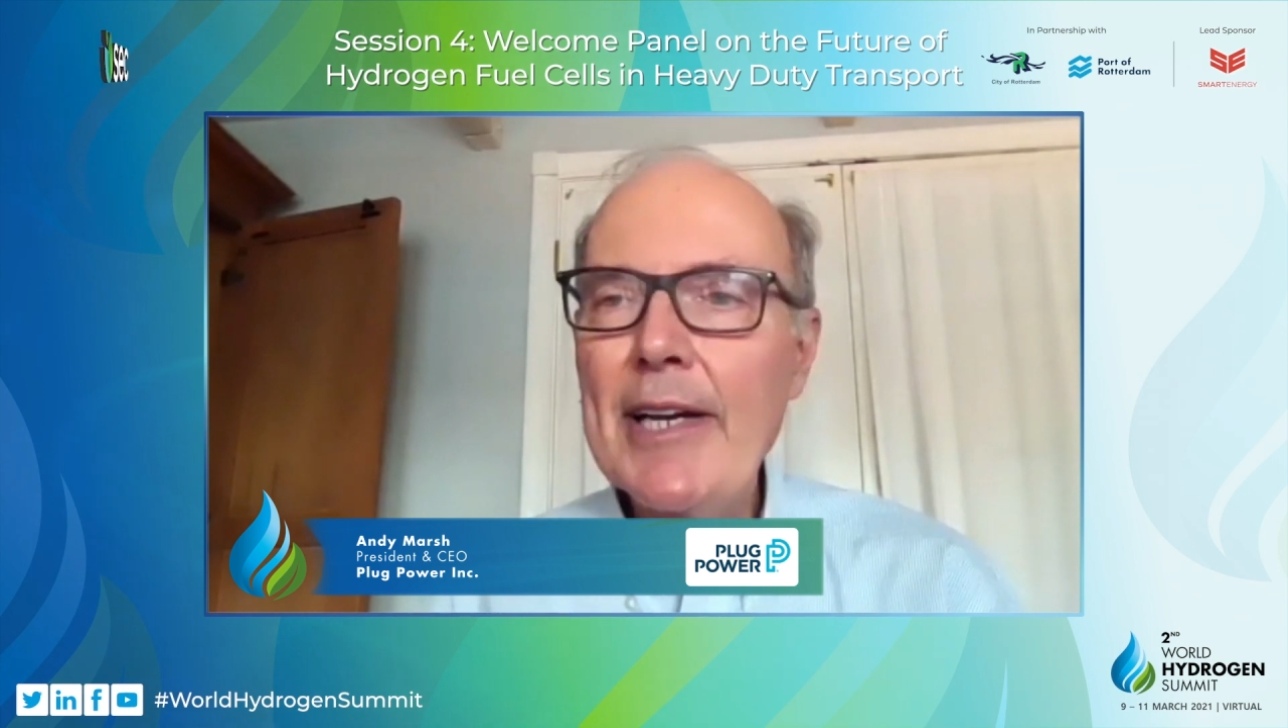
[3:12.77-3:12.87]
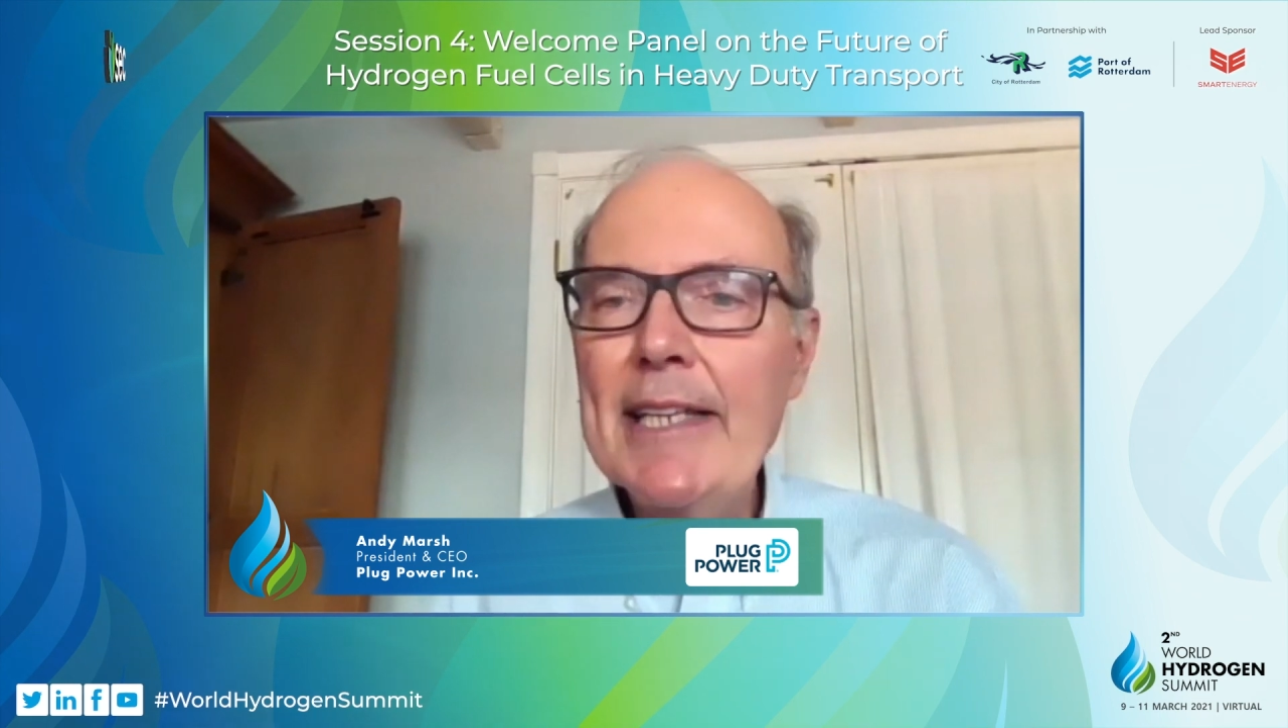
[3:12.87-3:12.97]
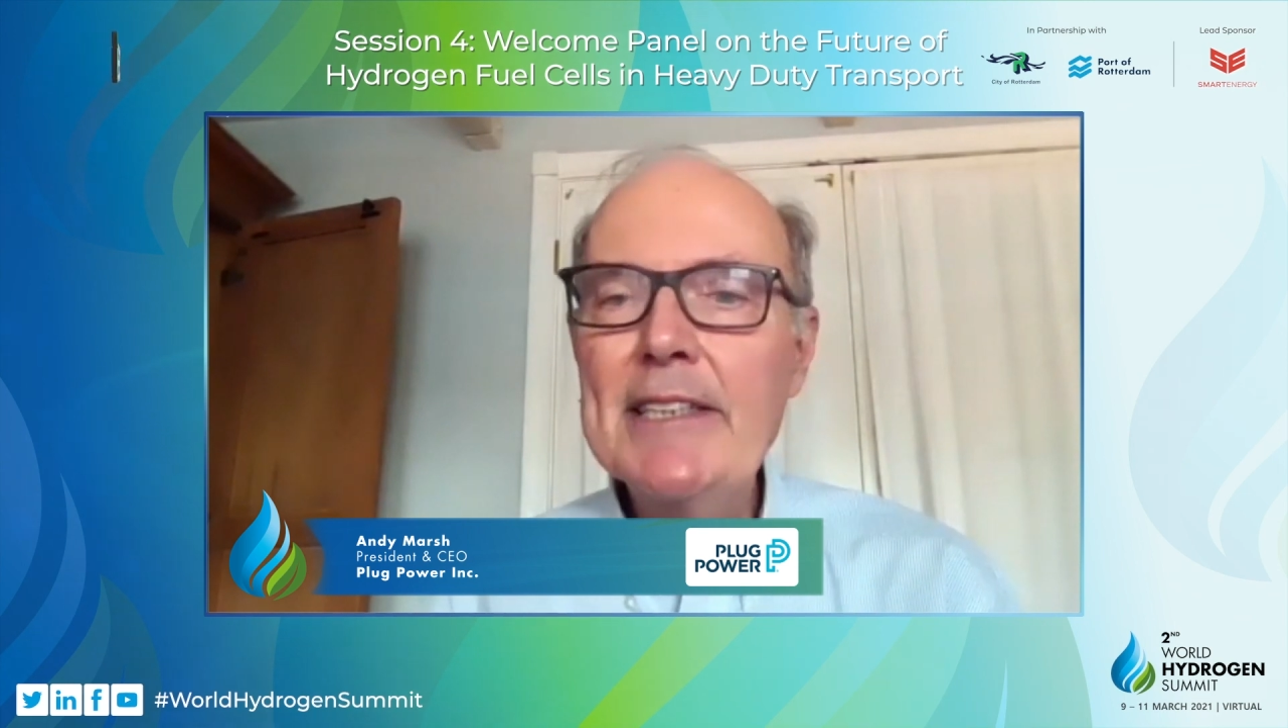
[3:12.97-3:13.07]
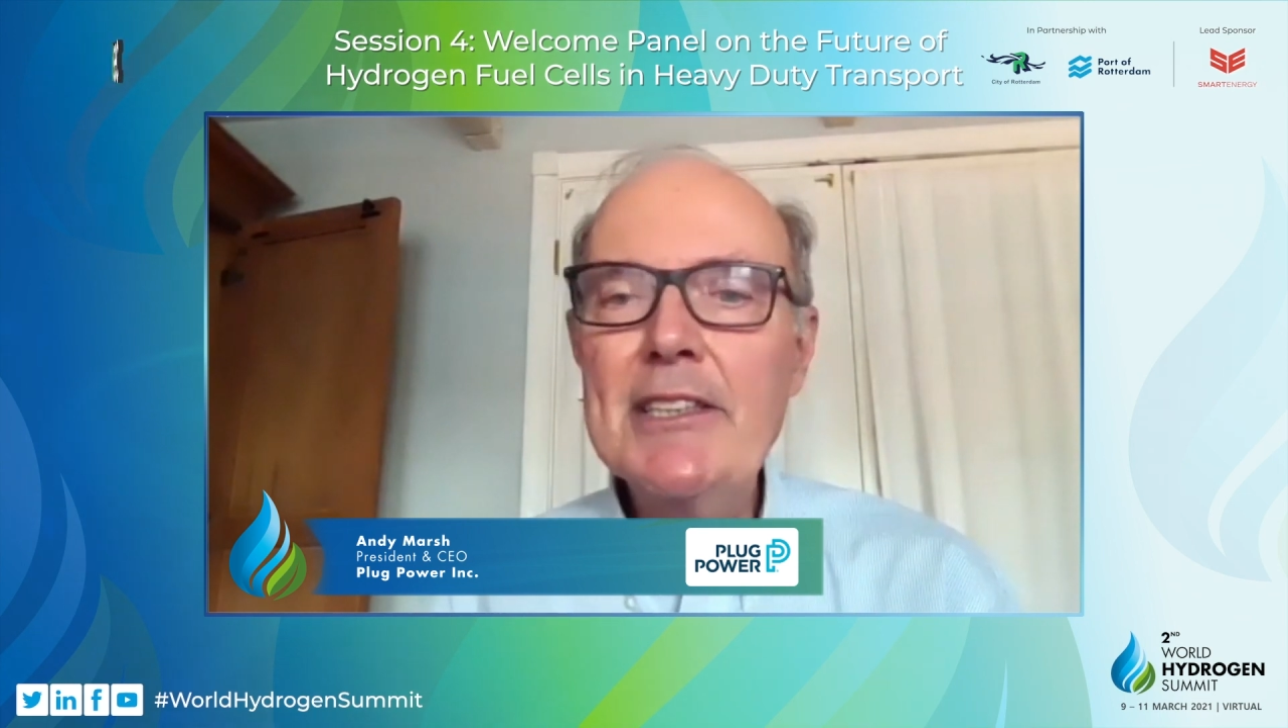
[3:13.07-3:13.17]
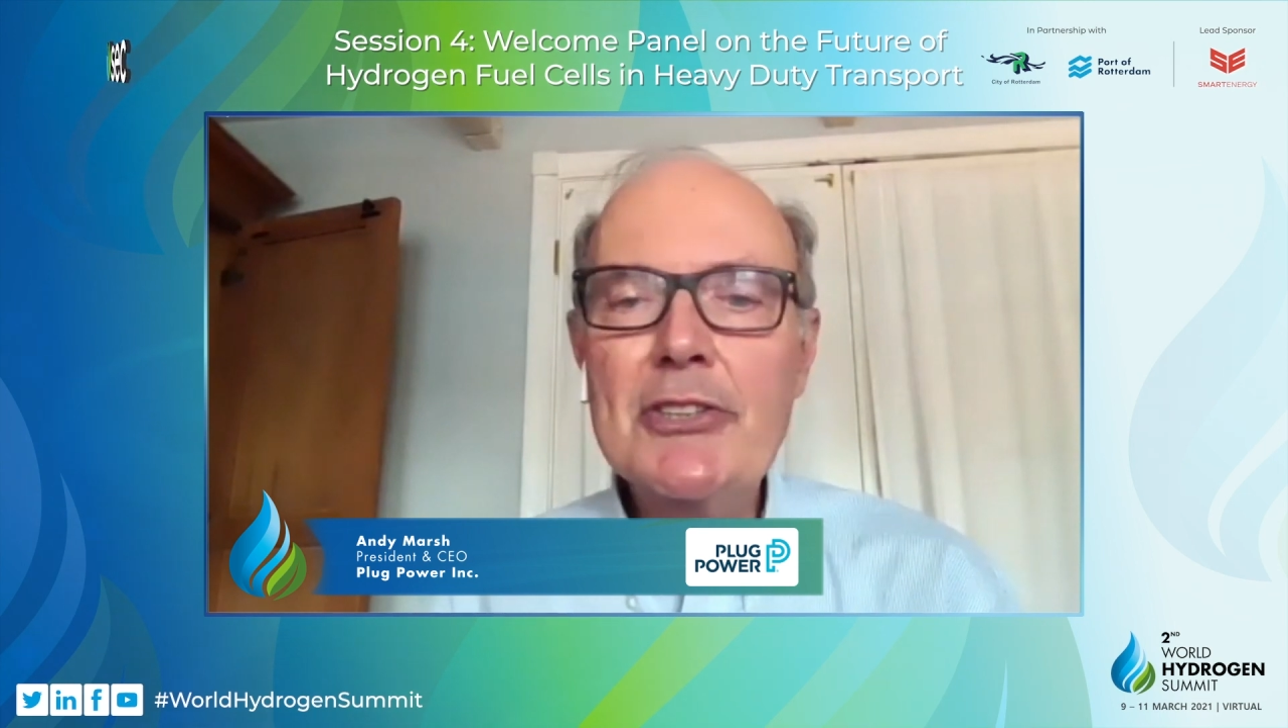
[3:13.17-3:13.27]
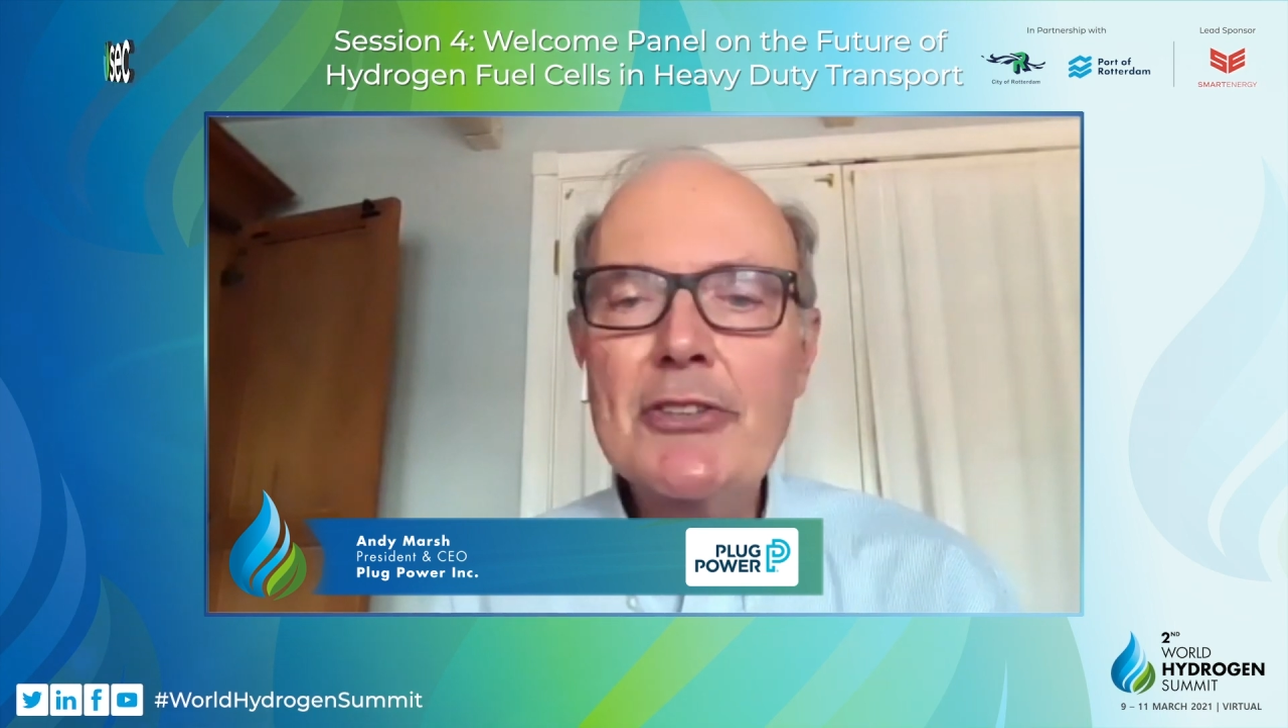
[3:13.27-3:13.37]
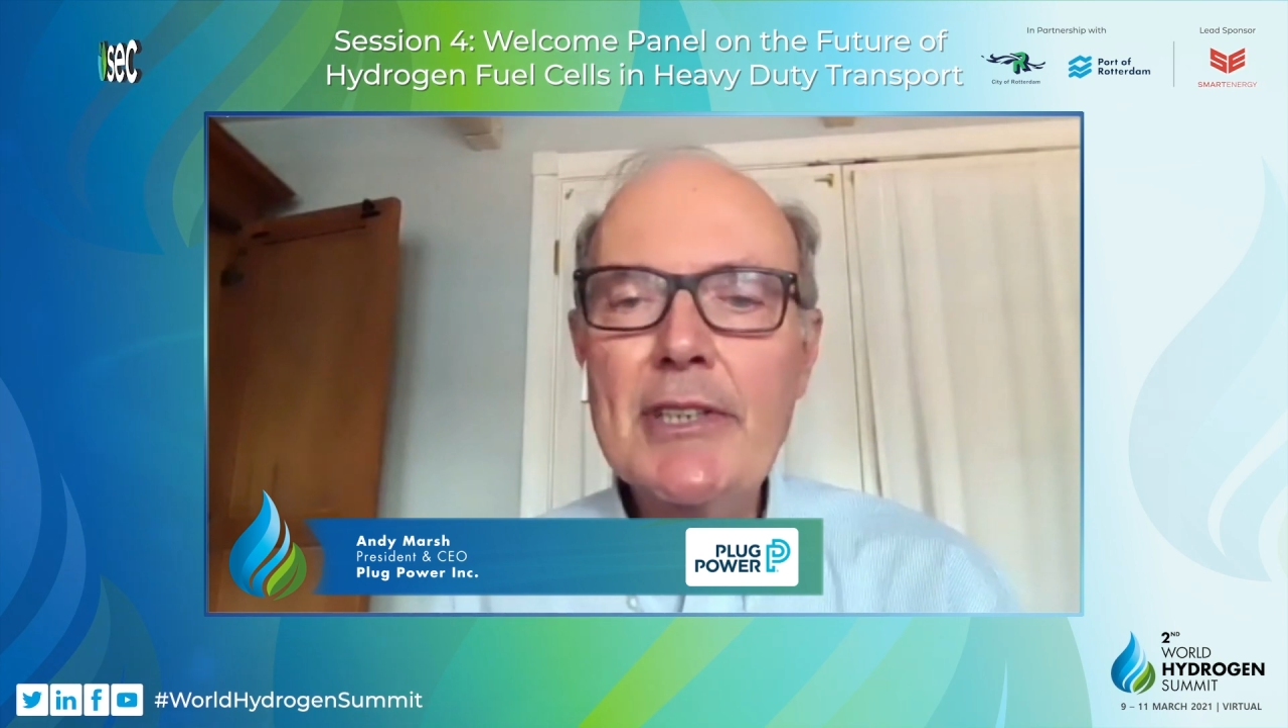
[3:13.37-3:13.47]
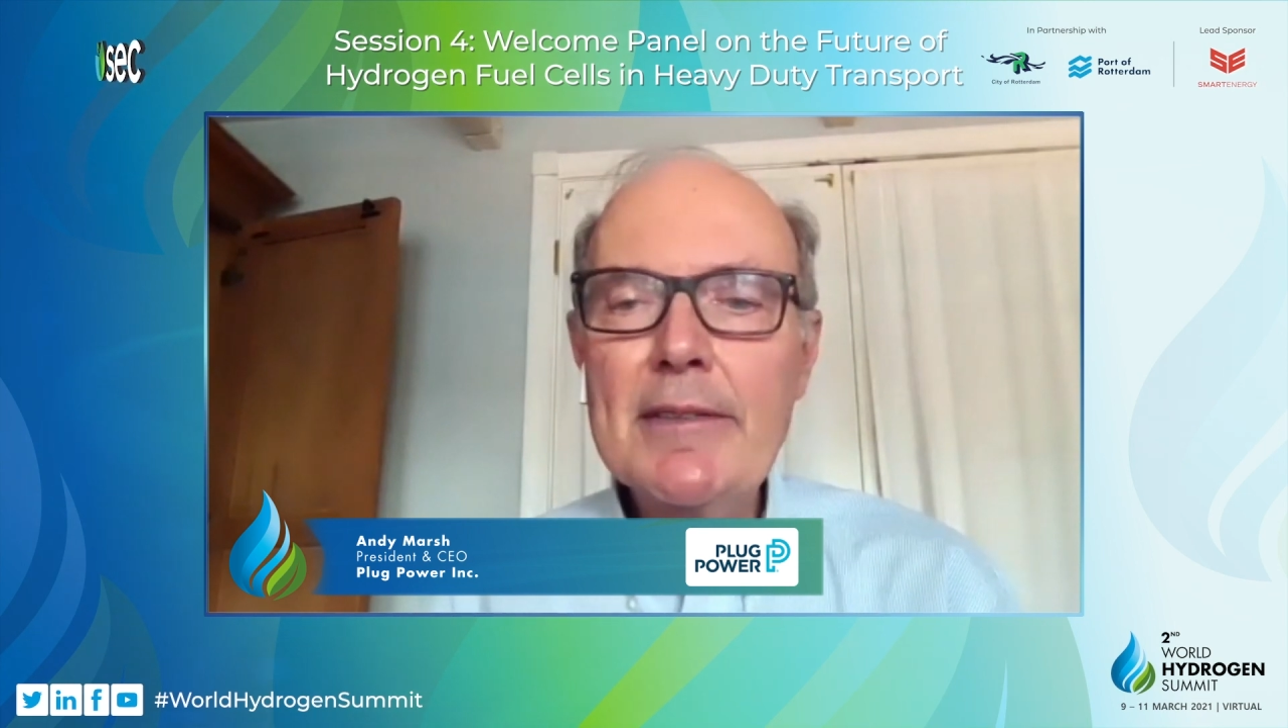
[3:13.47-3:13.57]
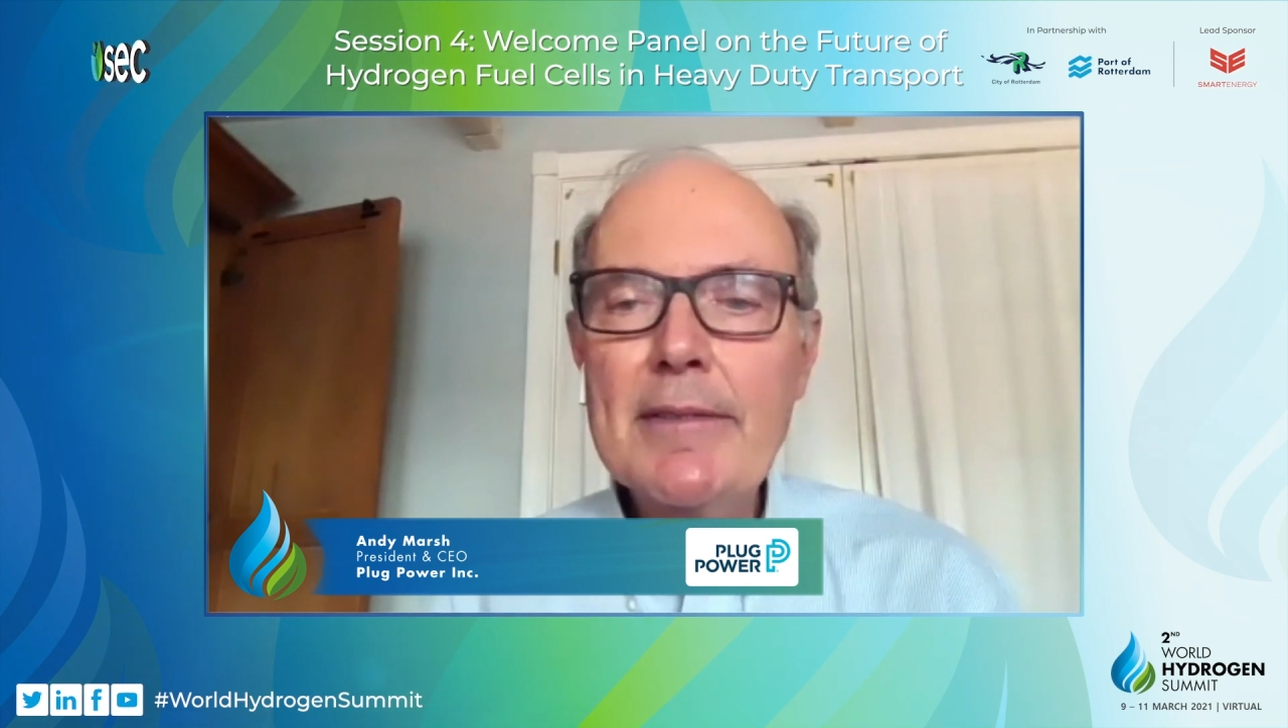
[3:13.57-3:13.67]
industry.